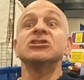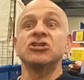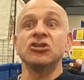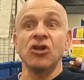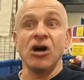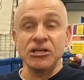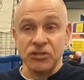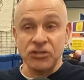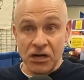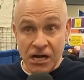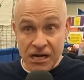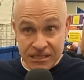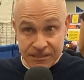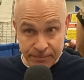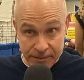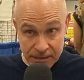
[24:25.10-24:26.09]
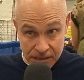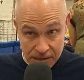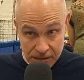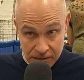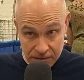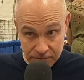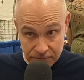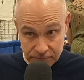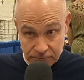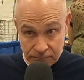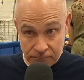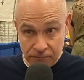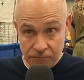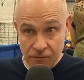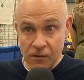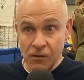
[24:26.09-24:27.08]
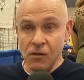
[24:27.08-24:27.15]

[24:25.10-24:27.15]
She lost her husband. Yeah.